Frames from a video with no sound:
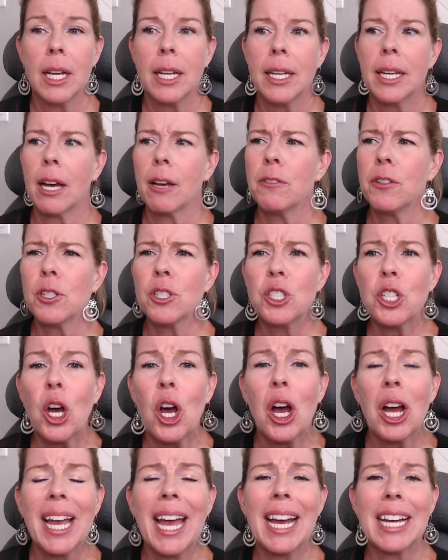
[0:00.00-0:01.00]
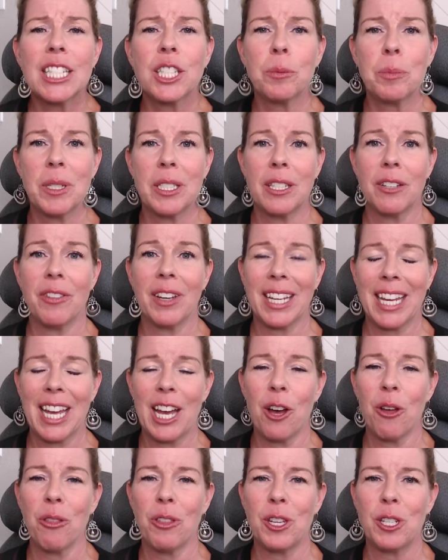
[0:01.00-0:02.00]
Now, if your dog has specific
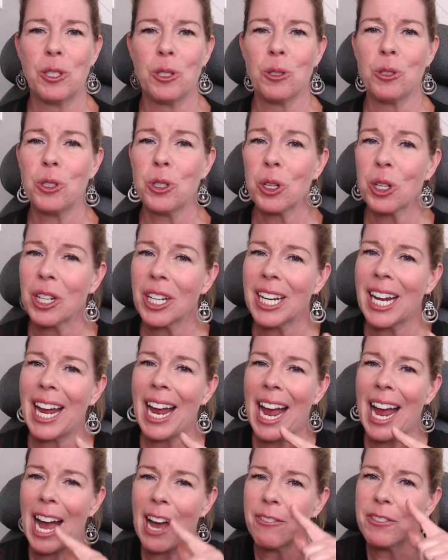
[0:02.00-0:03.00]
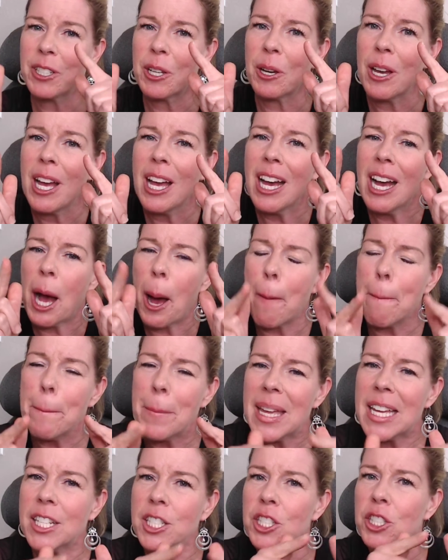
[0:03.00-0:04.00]
health issues, you're going to have to
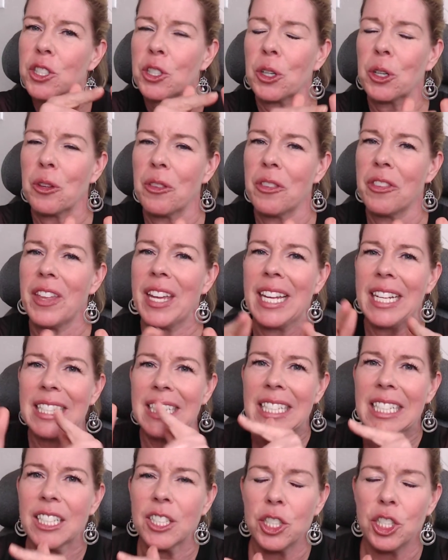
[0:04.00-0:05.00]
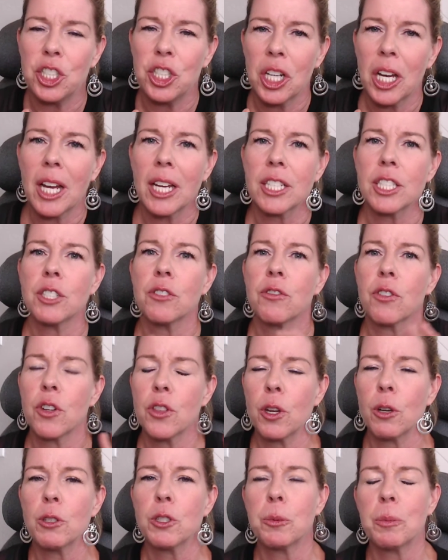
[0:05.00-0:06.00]
amend certain things and adjust for
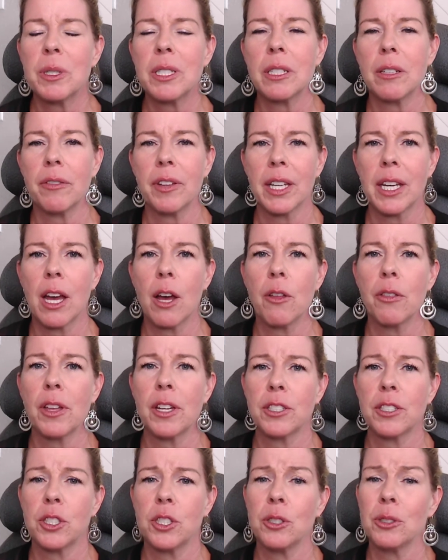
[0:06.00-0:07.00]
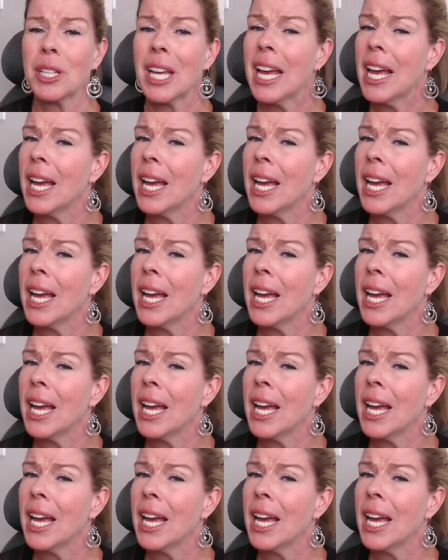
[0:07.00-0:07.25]
those specific health issues.